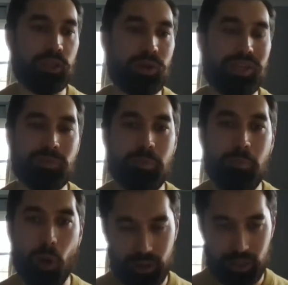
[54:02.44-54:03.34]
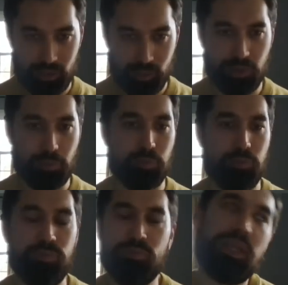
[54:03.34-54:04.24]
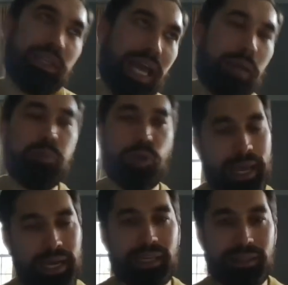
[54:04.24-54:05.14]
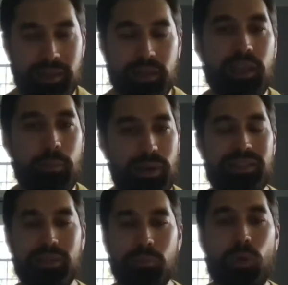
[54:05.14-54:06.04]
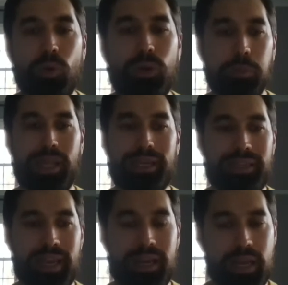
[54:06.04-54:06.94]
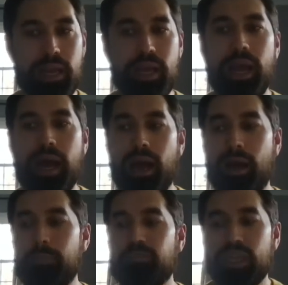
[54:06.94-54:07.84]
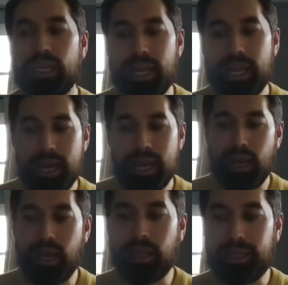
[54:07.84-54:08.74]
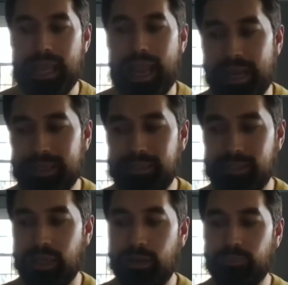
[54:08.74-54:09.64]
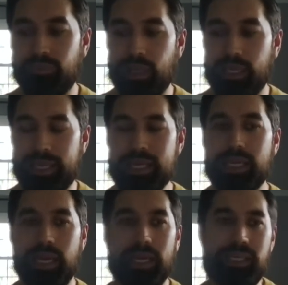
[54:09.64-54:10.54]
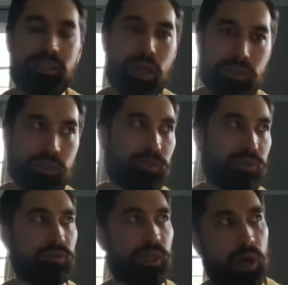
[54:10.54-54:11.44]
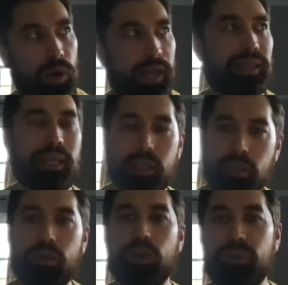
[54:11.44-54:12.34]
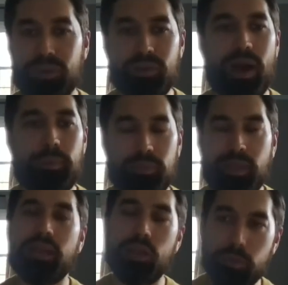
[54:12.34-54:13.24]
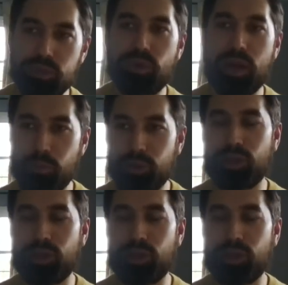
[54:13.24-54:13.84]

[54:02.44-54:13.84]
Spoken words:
he's been part of this, not planning necessarily, but at some point he plugged in, and he's also, I think could be described, but,